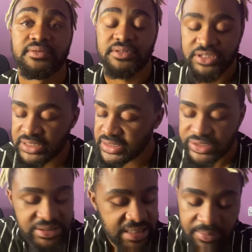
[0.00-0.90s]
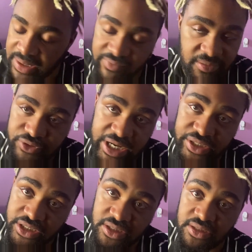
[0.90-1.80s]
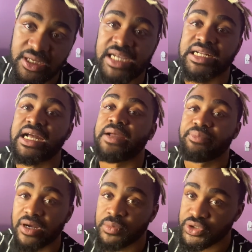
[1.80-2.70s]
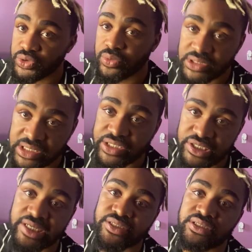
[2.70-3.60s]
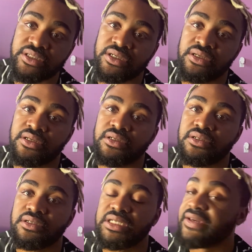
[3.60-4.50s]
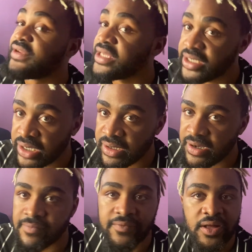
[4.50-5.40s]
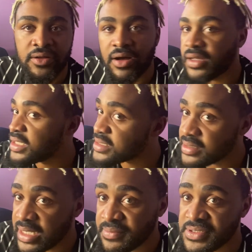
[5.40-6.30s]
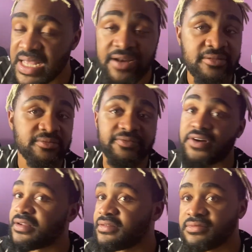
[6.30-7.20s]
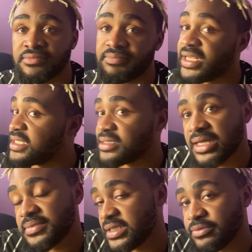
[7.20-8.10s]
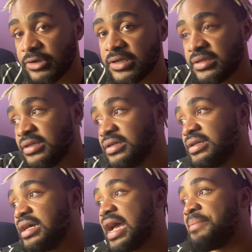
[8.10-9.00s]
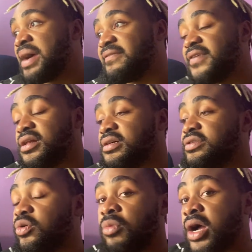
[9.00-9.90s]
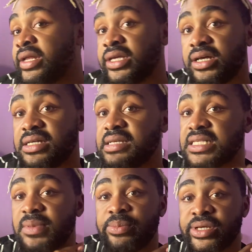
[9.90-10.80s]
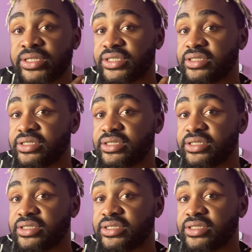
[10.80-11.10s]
Just stop giving them traction. And I promise you will see a change. Give it a year. Unfollow all these celebs. I don't follow many celebs anymore. I might follow Normani because that's my bitch.